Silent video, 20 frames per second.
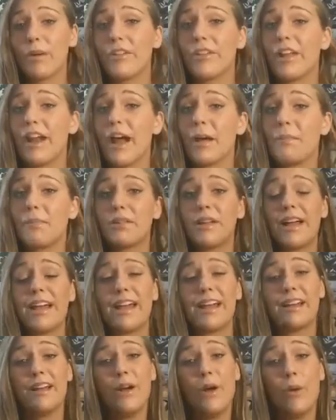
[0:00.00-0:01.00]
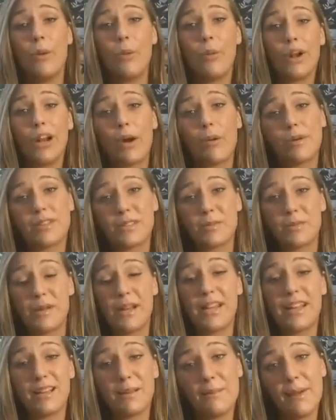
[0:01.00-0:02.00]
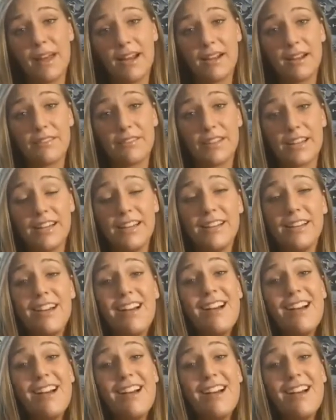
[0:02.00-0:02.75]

that I played when I was playing competitively.